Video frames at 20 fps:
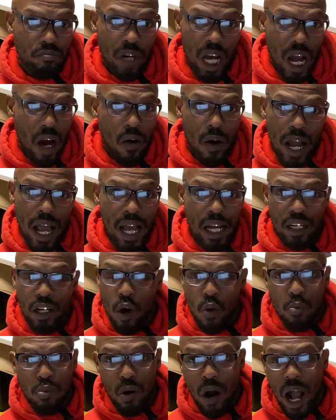I don't have
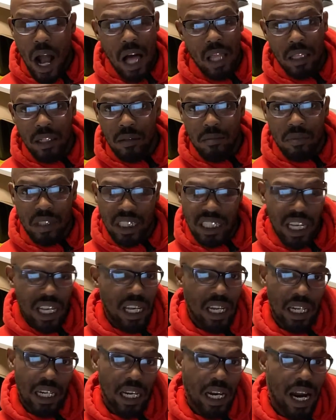no problem
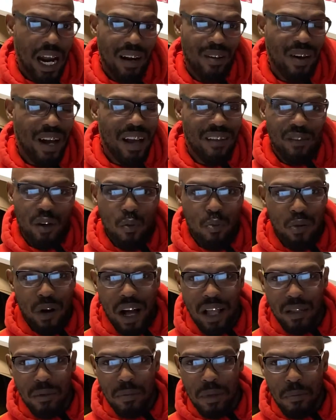saying it. I don't have no
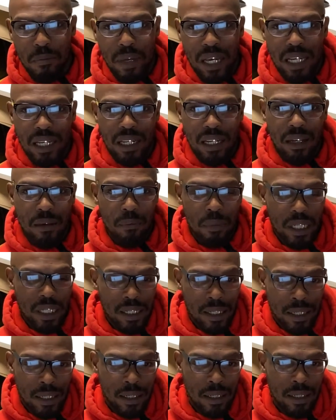problem admitting
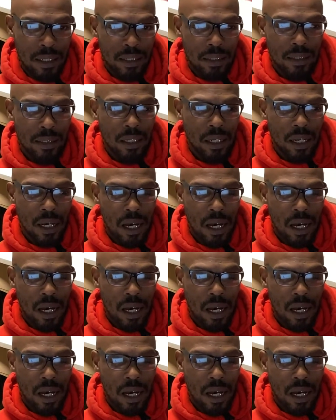it because